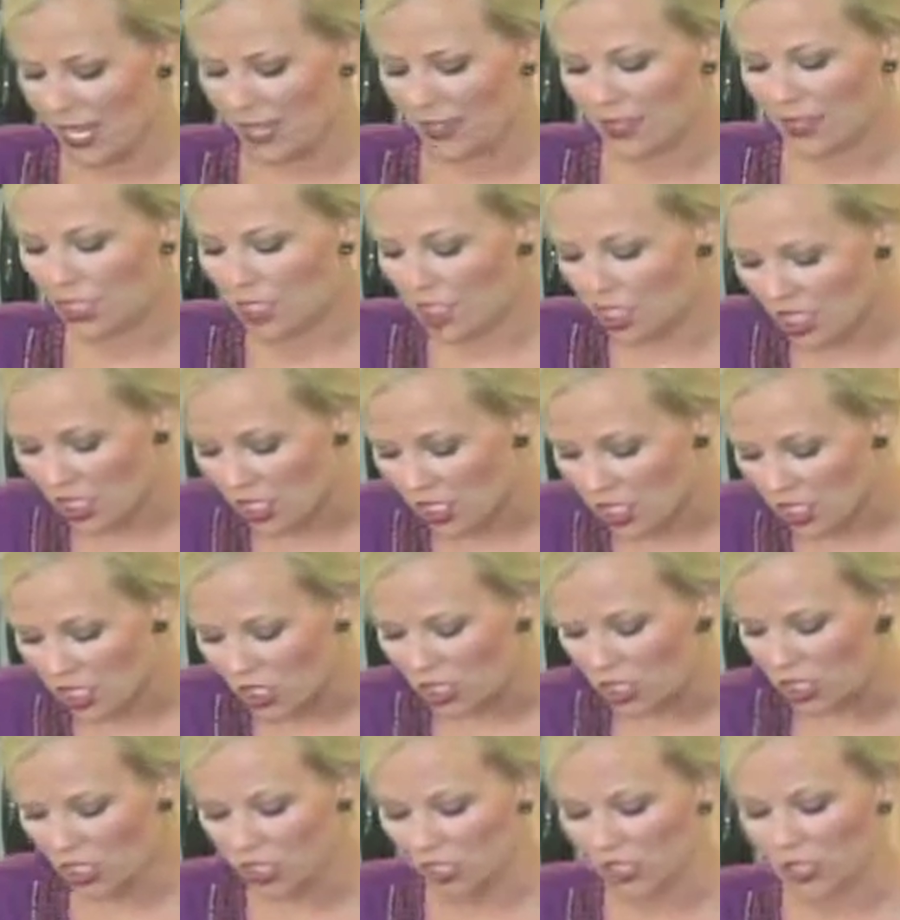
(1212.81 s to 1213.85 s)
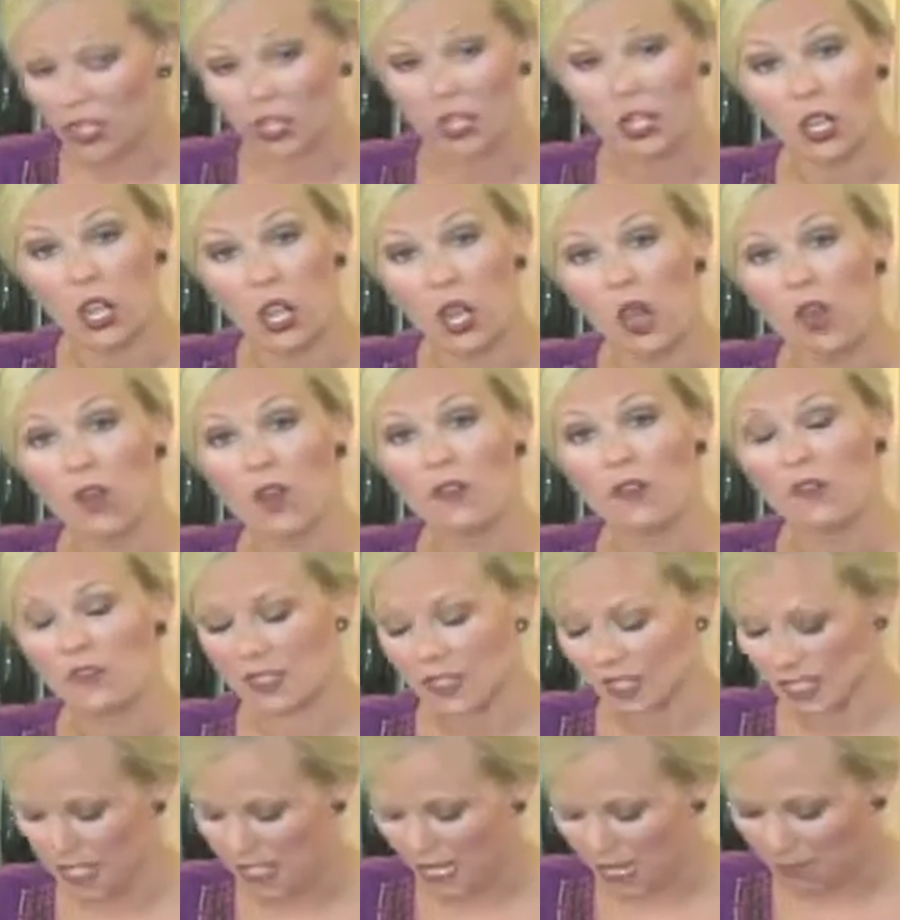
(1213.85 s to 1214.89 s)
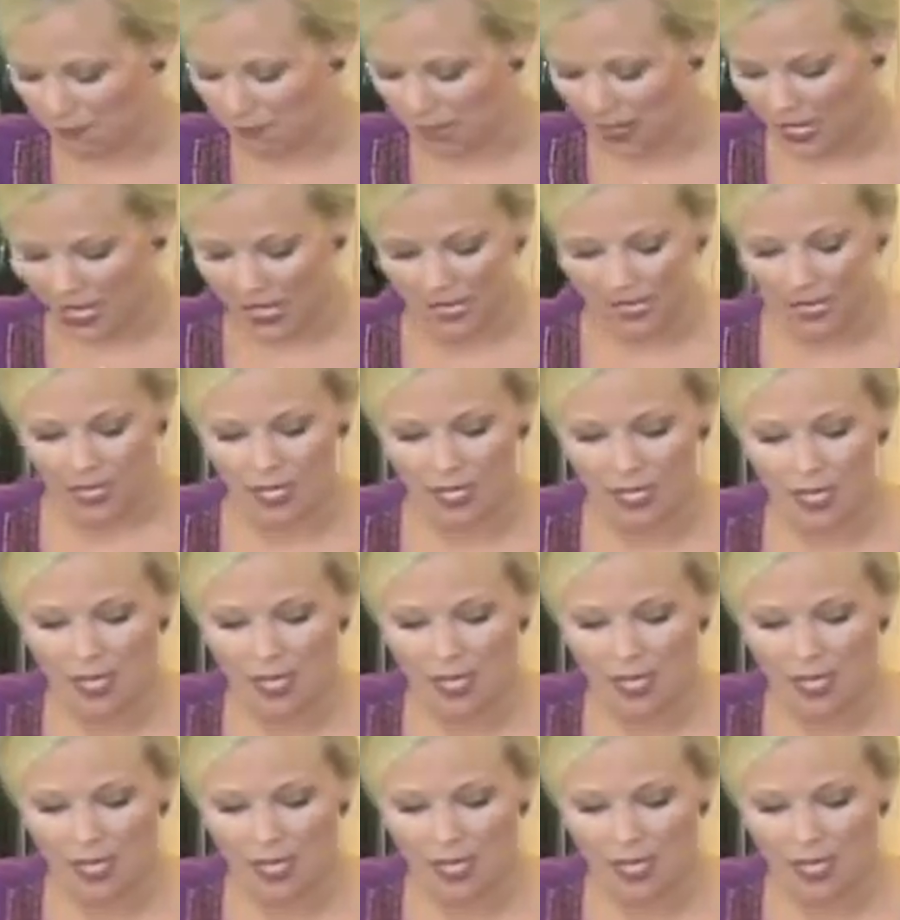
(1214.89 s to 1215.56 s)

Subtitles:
The ginger, the cloves, the nutmeg,